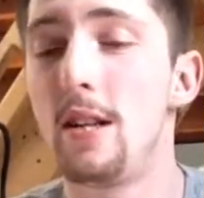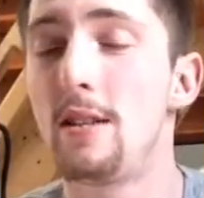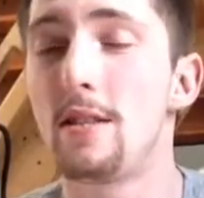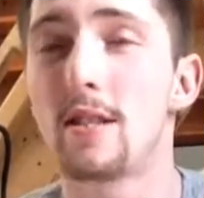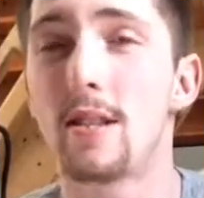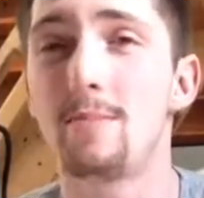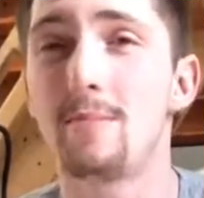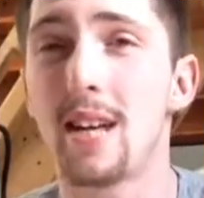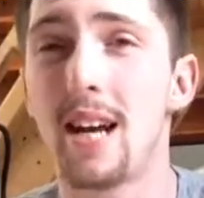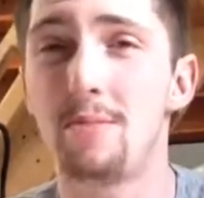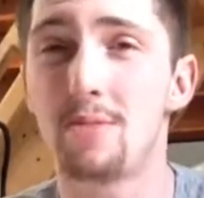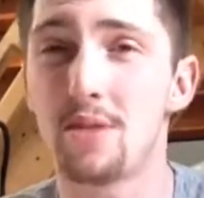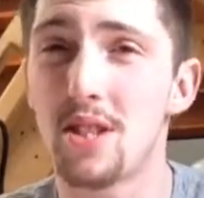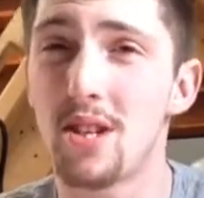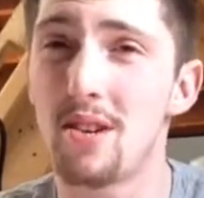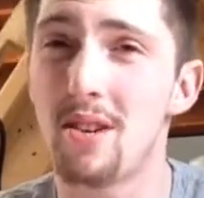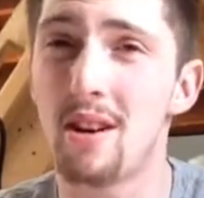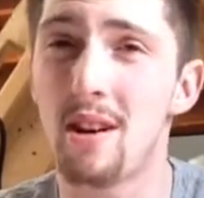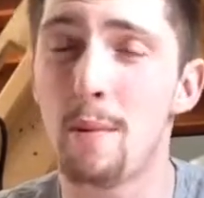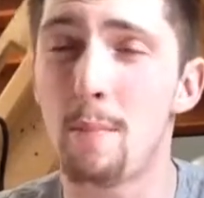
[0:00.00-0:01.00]
Sometimes
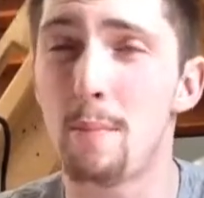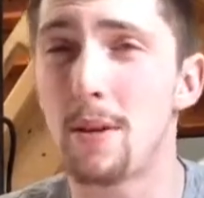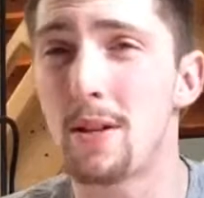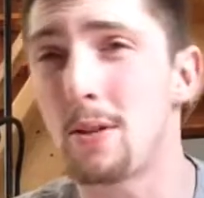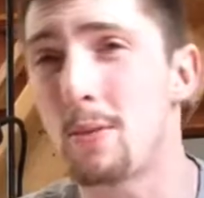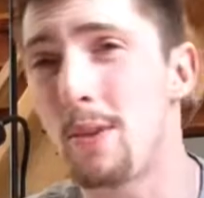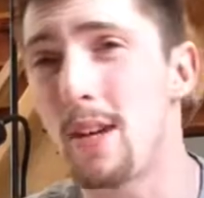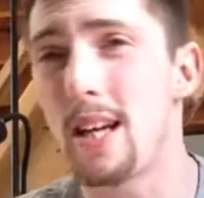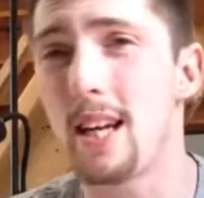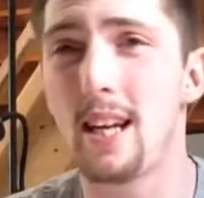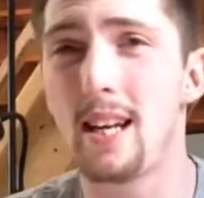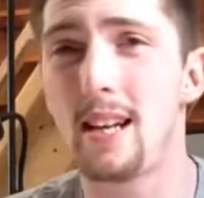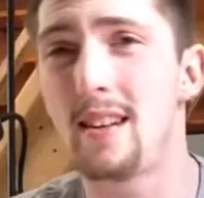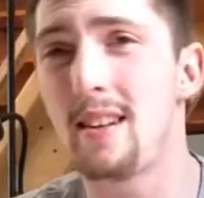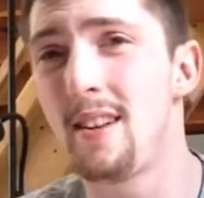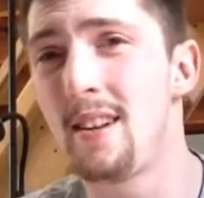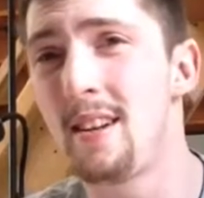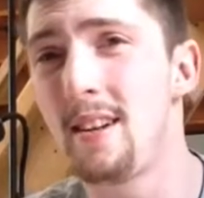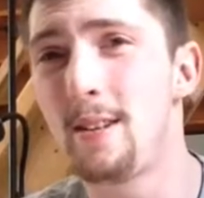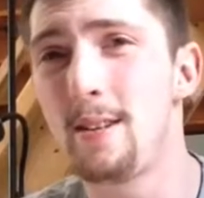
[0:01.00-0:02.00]
they're
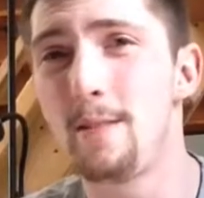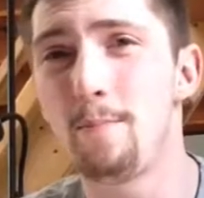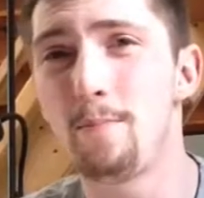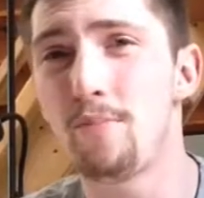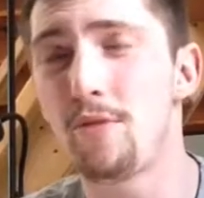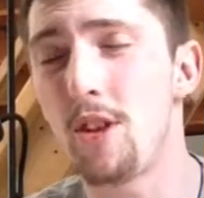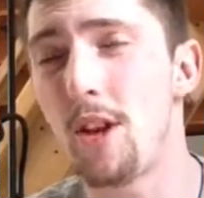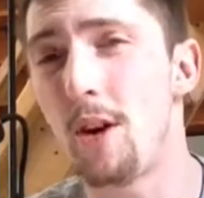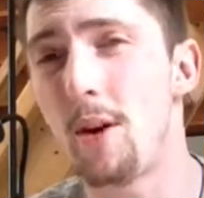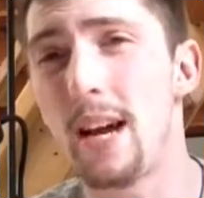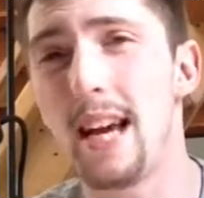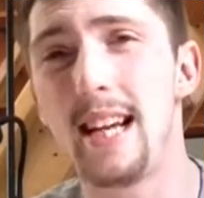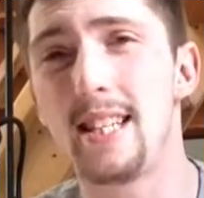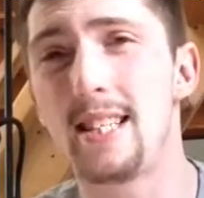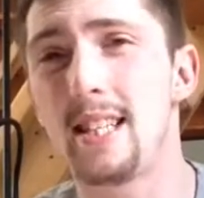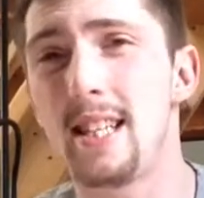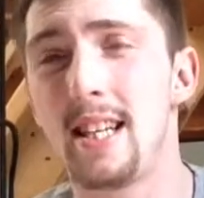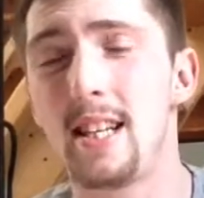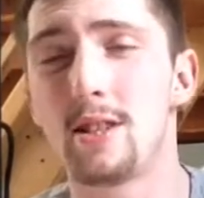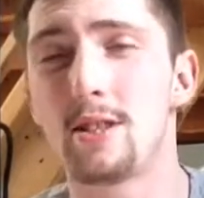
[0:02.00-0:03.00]
between,
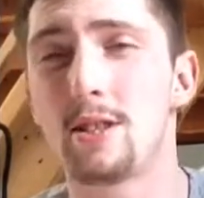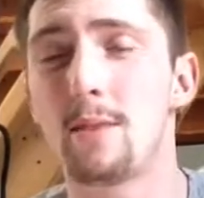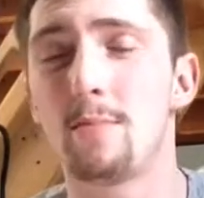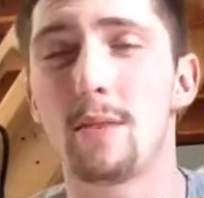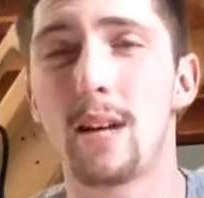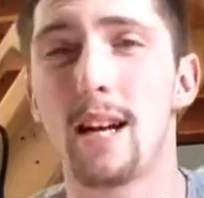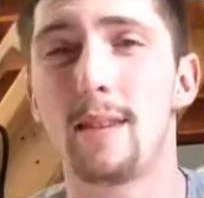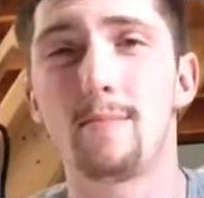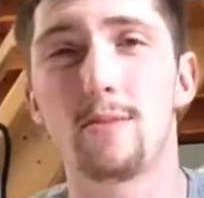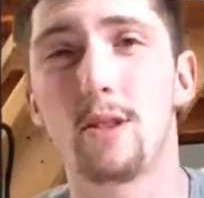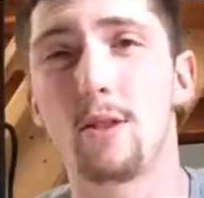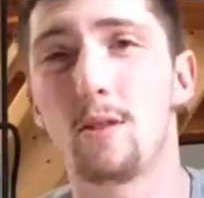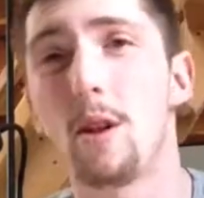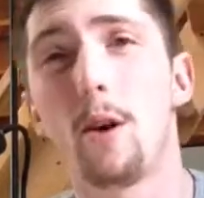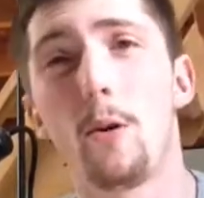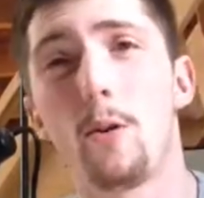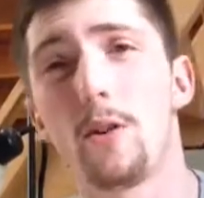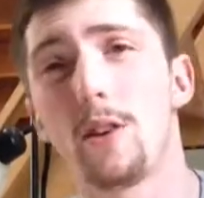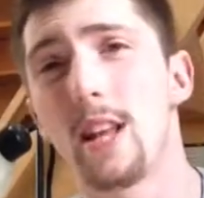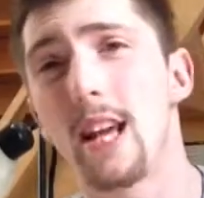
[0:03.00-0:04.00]
18. Sometimes they're
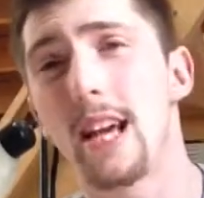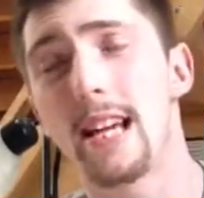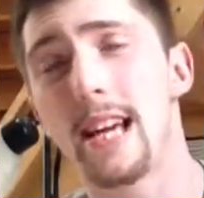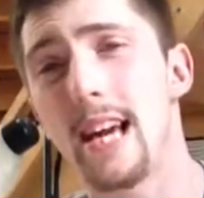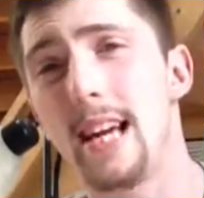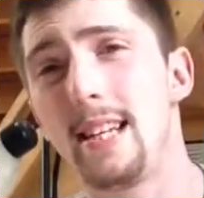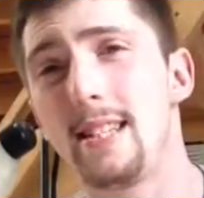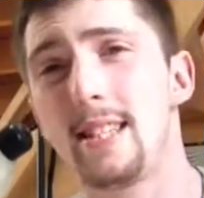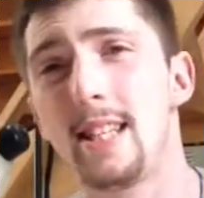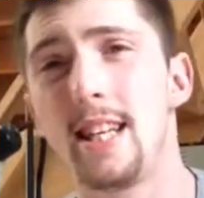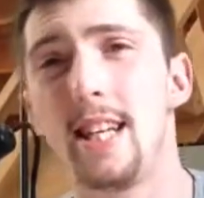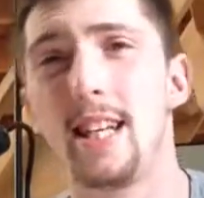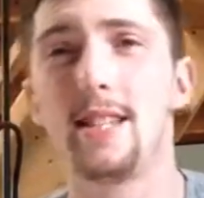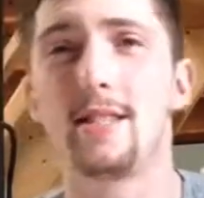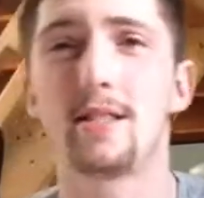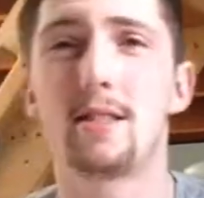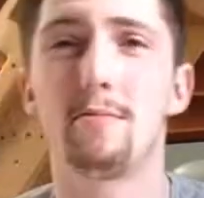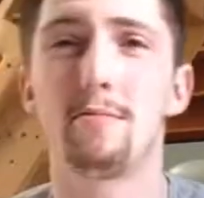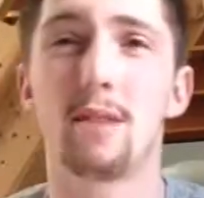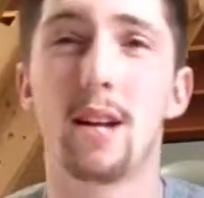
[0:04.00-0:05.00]
lower, like 18.
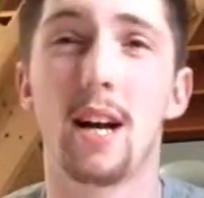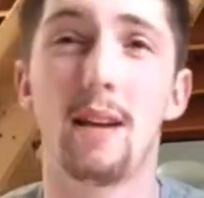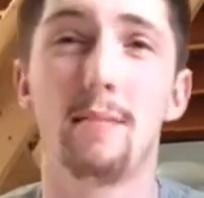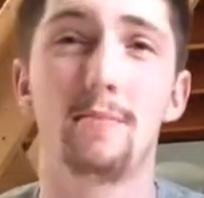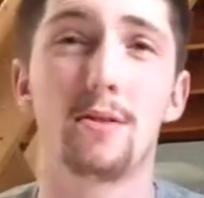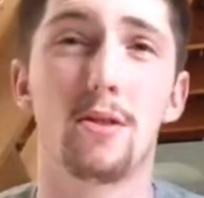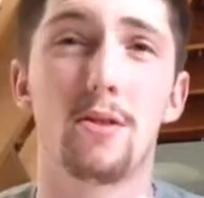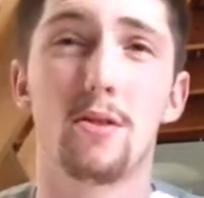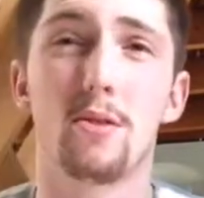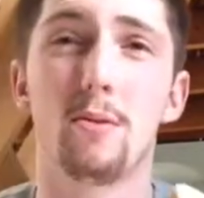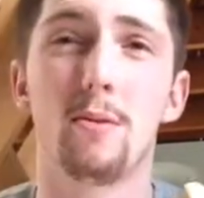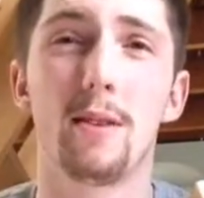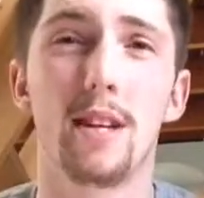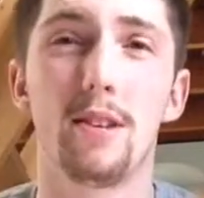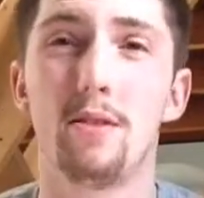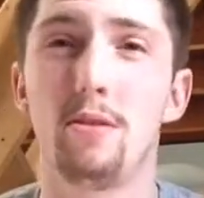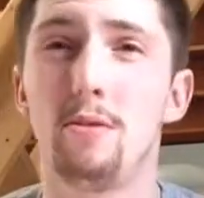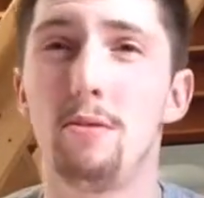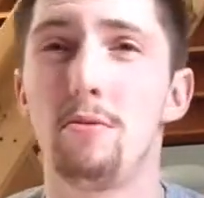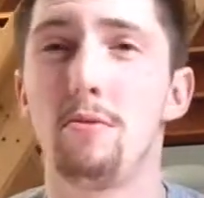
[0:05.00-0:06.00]
Sometimes they're
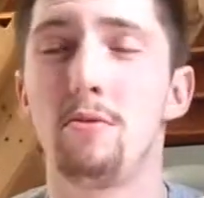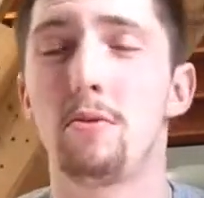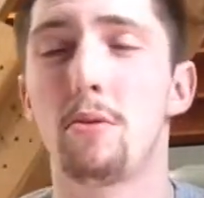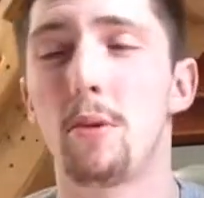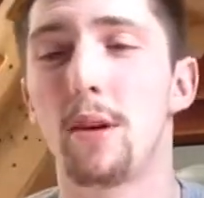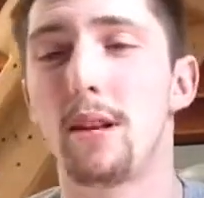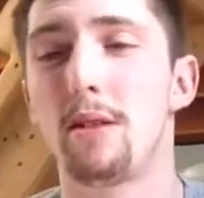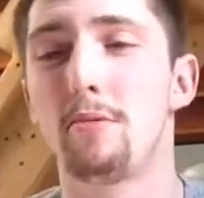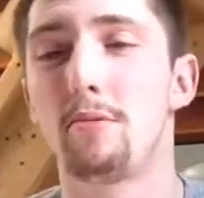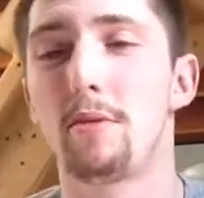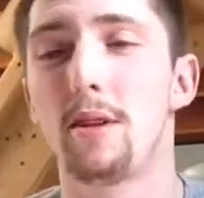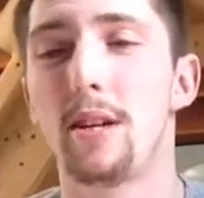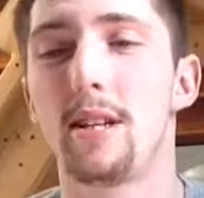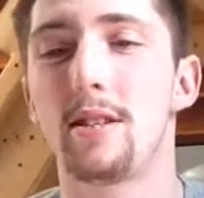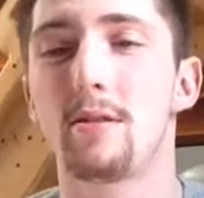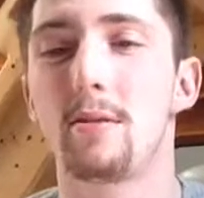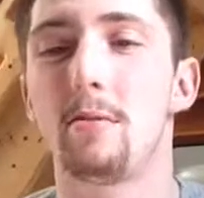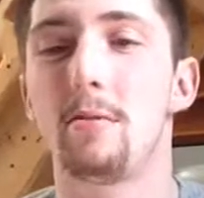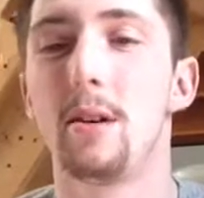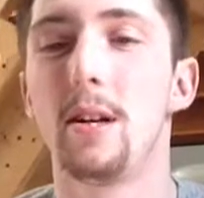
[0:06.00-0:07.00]
22, 23.
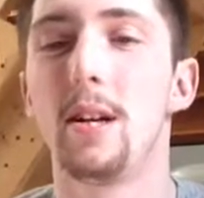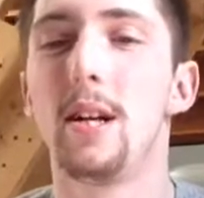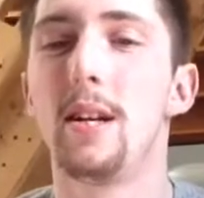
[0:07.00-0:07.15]
So